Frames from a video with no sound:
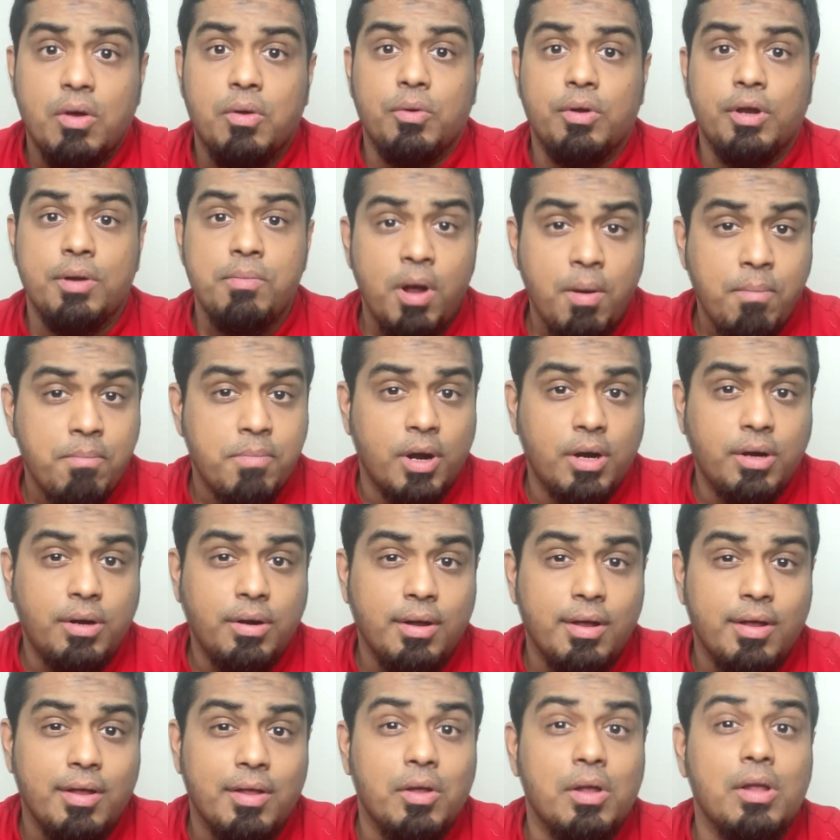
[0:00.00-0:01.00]
Remember,
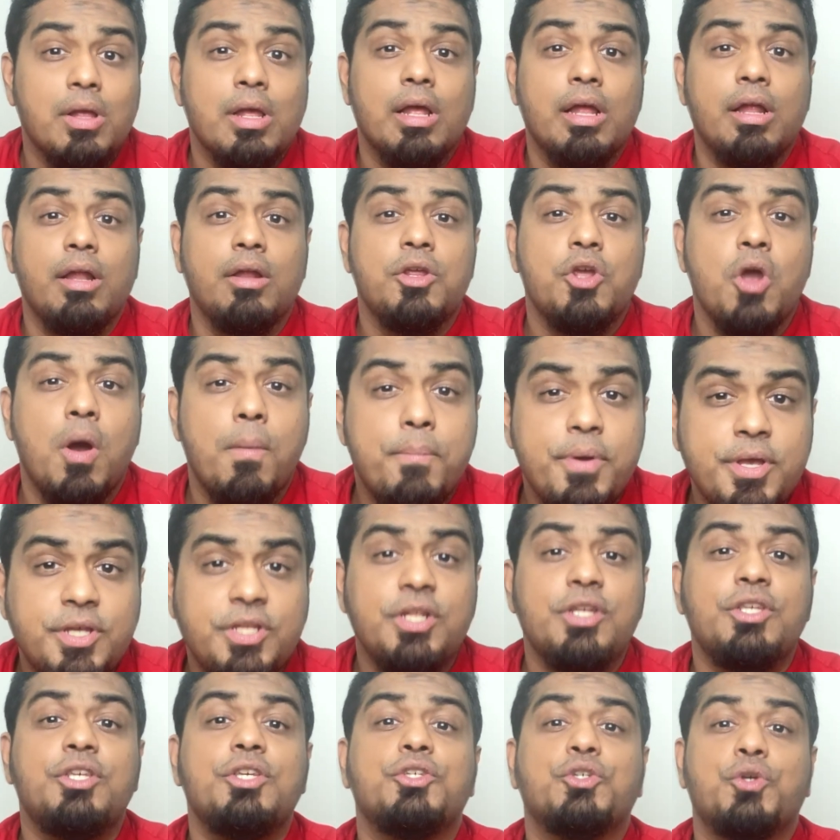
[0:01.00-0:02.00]
your
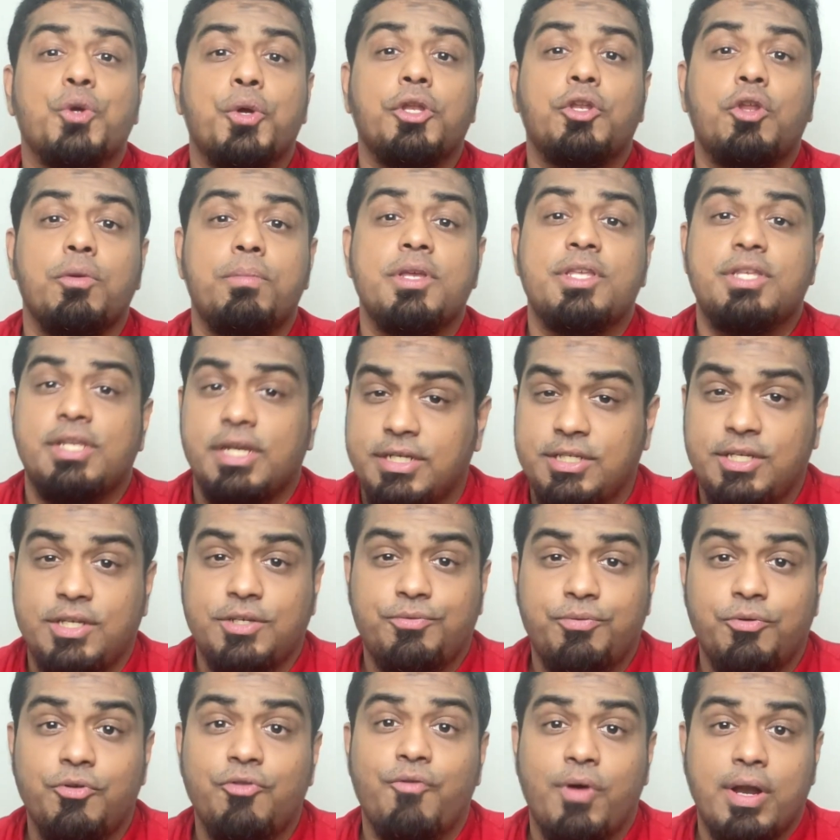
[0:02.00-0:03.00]
business is going to be
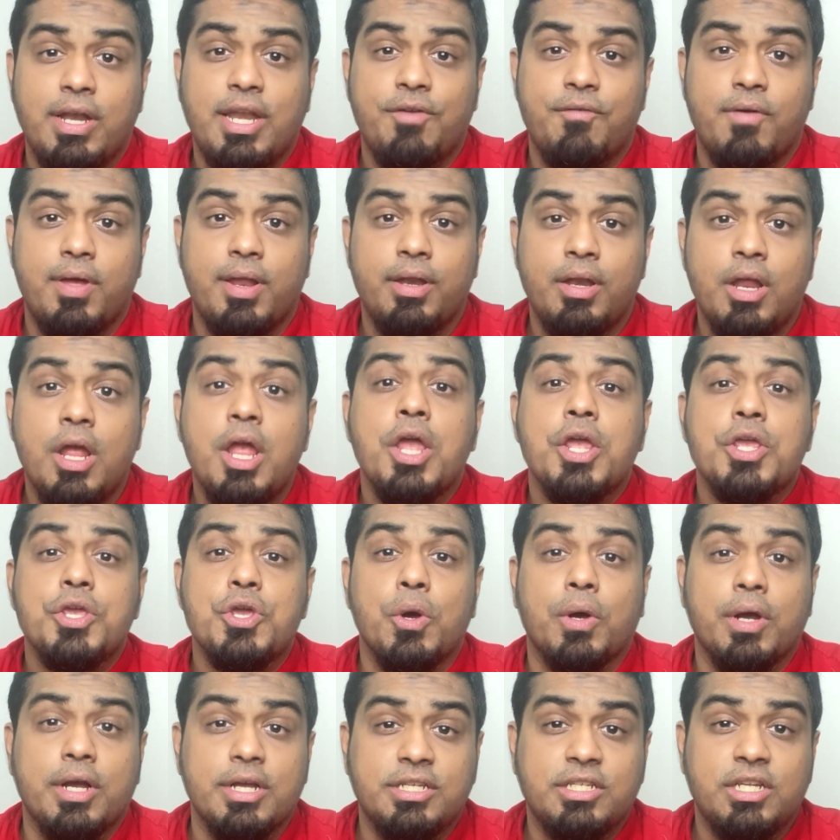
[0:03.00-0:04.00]
successful only when
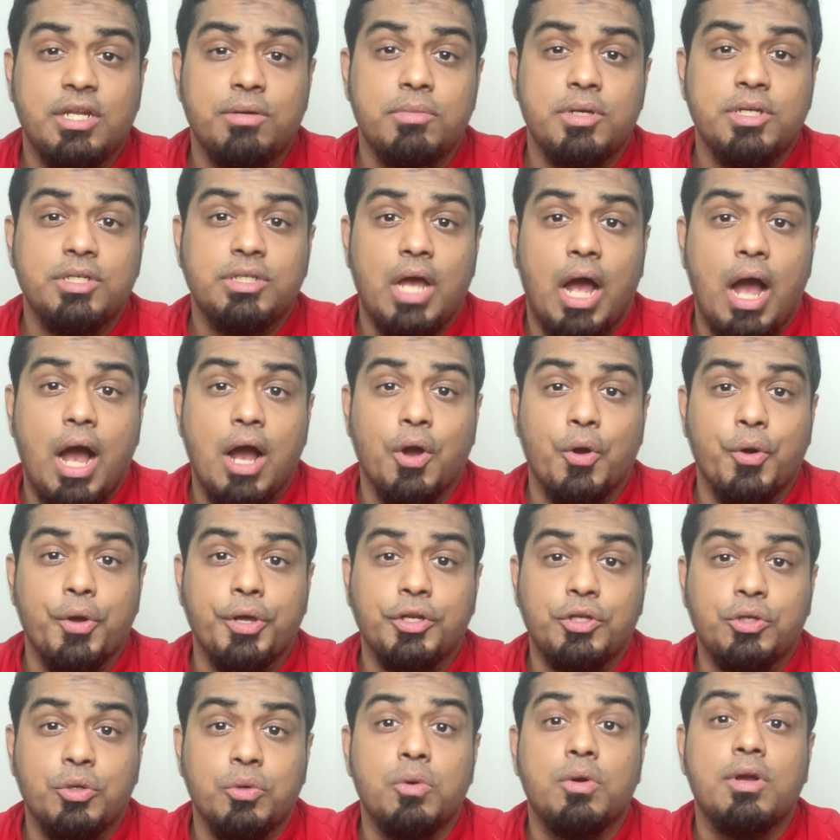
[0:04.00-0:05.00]
your customers are
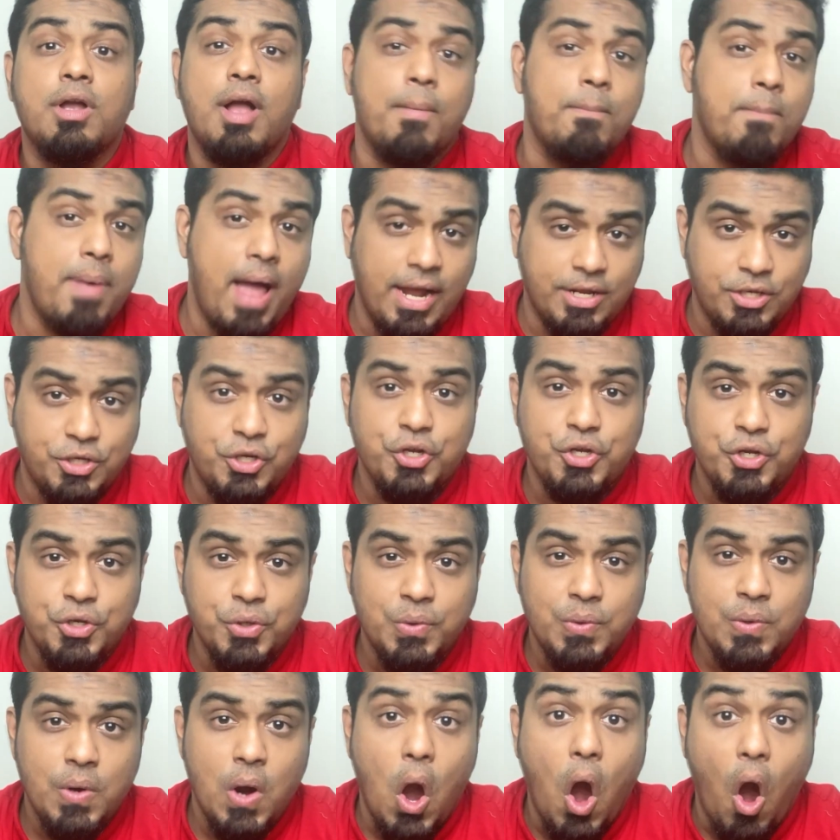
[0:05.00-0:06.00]
going to come back to
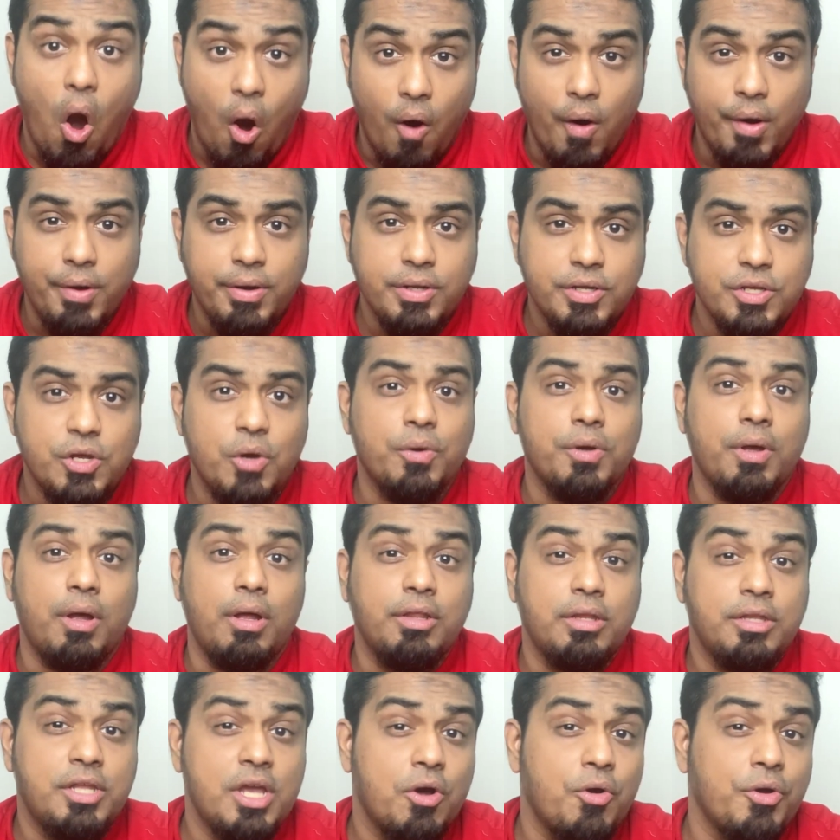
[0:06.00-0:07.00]
you or
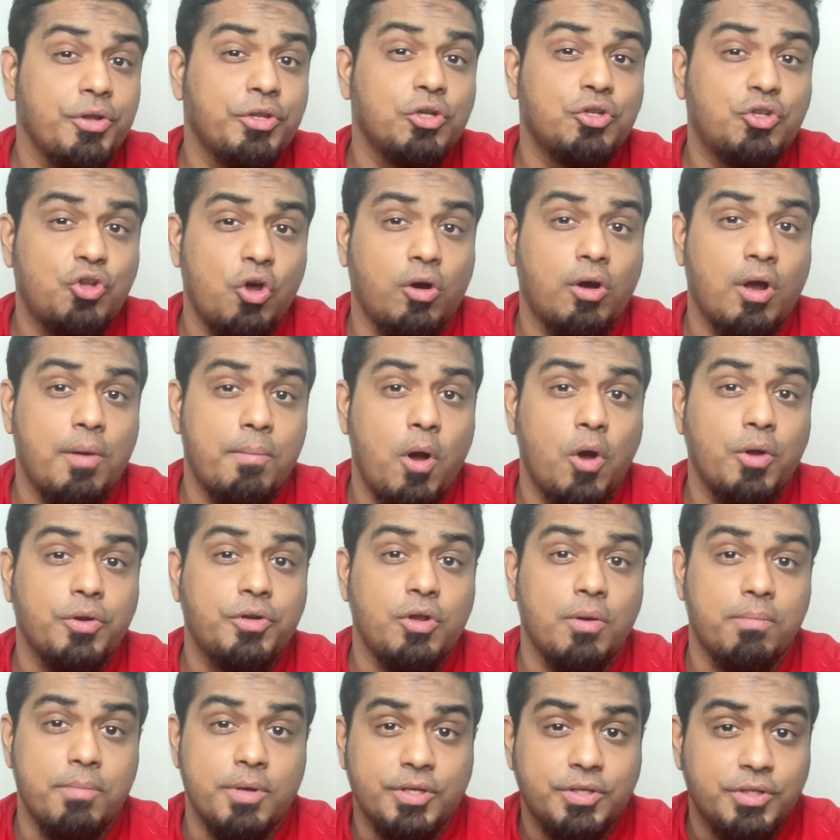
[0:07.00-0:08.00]
they're going to talk about
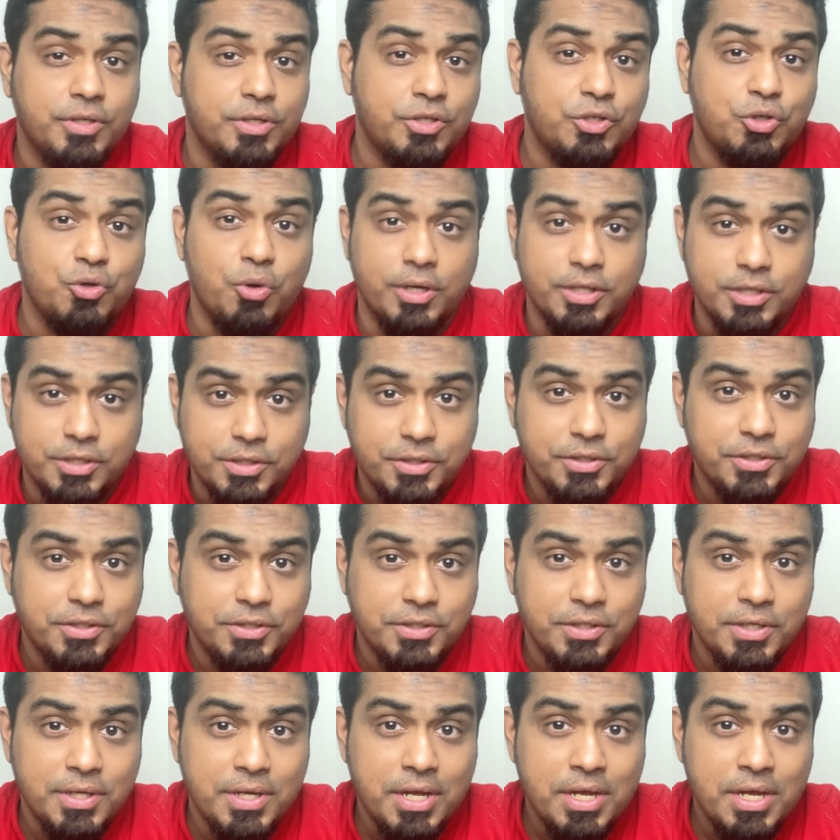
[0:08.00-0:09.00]
your business to others.